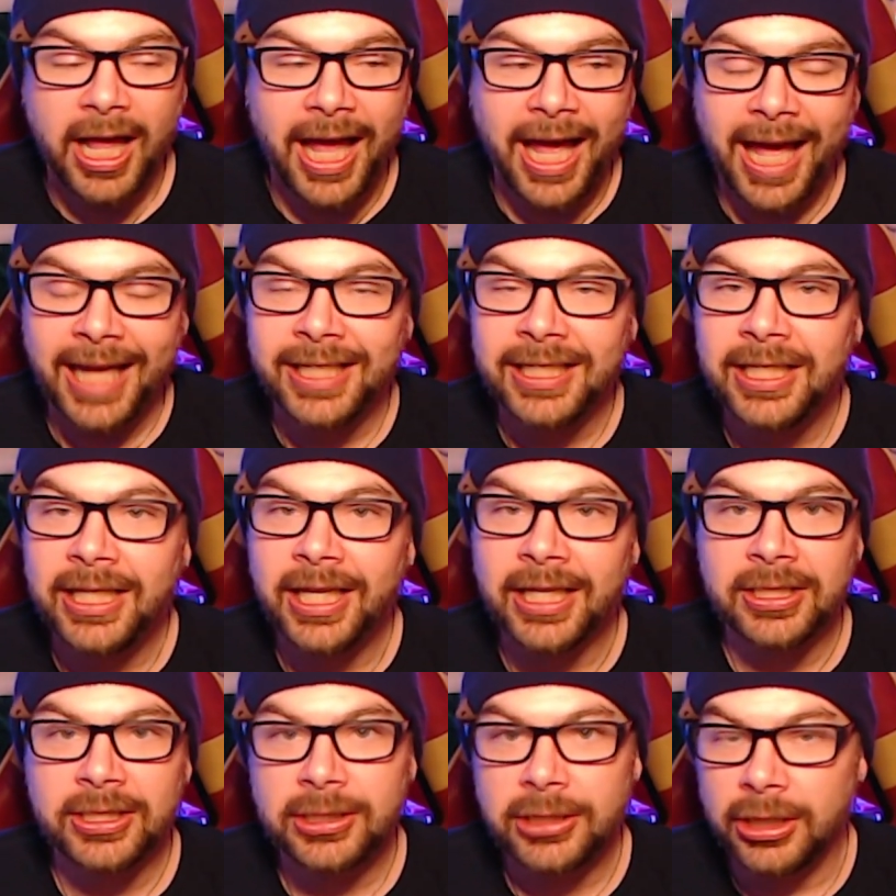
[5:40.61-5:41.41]
and
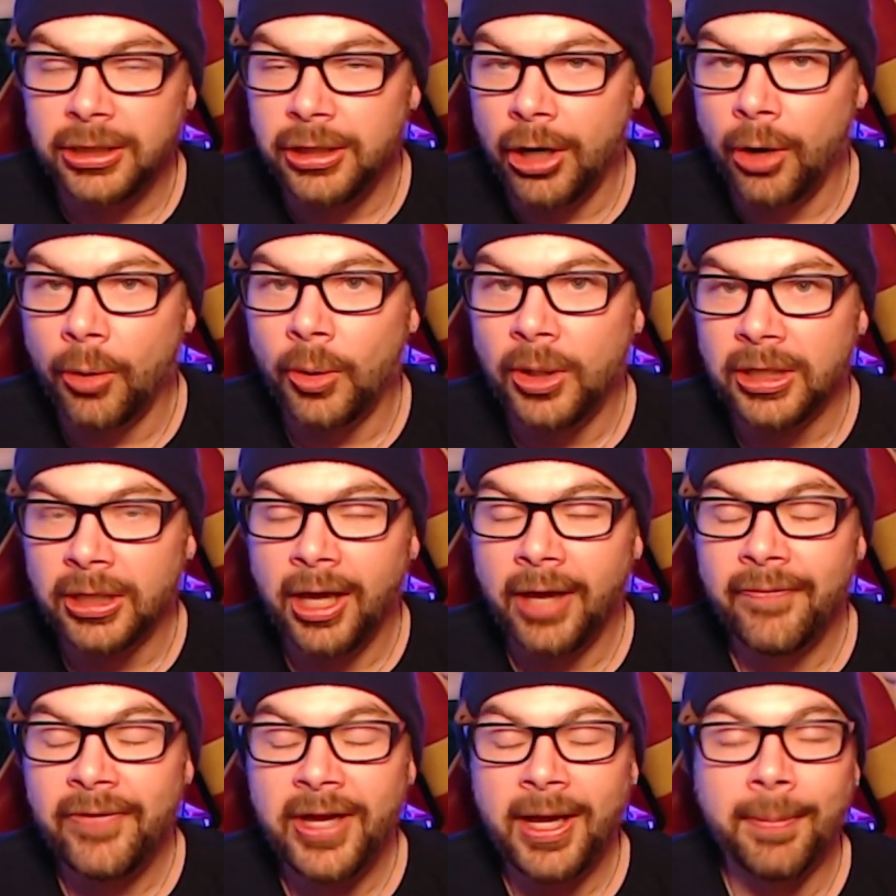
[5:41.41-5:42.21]
get to know and
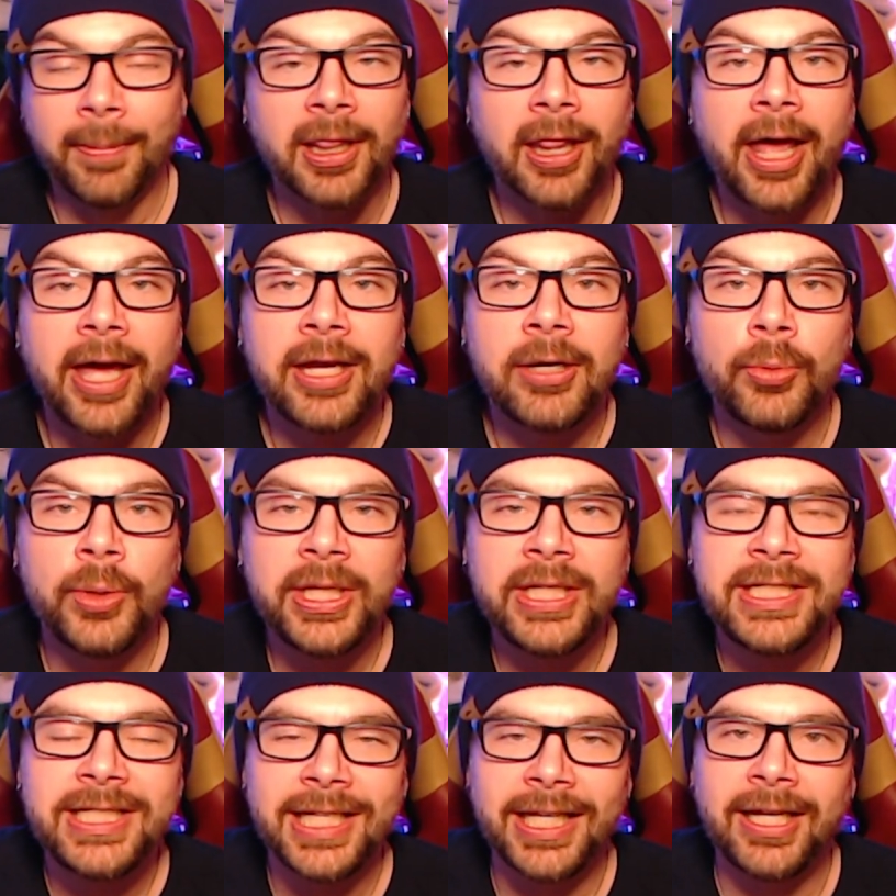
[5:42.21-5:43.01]
love him like
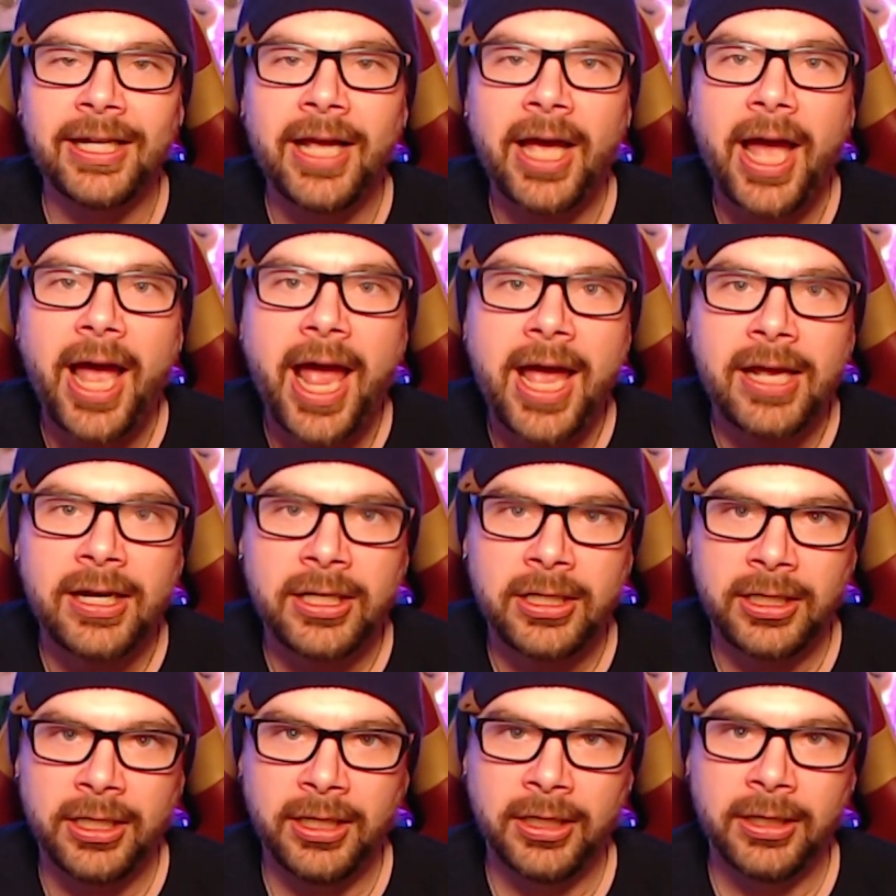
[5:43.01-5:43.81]
we did
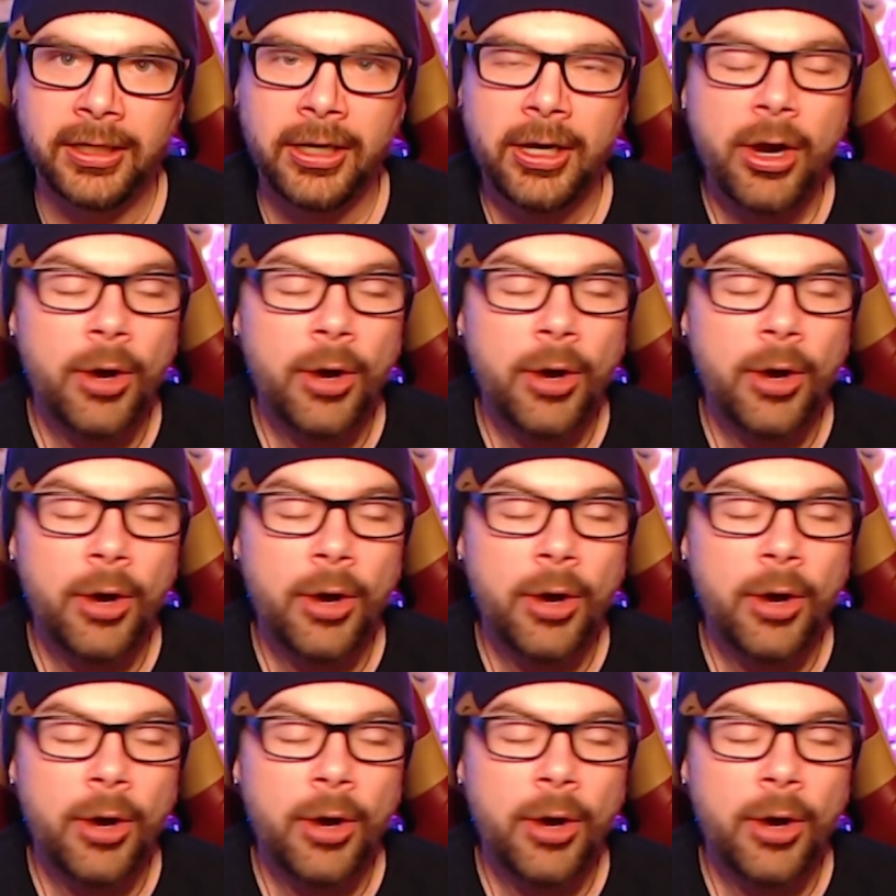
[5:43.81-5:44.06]
Anakin.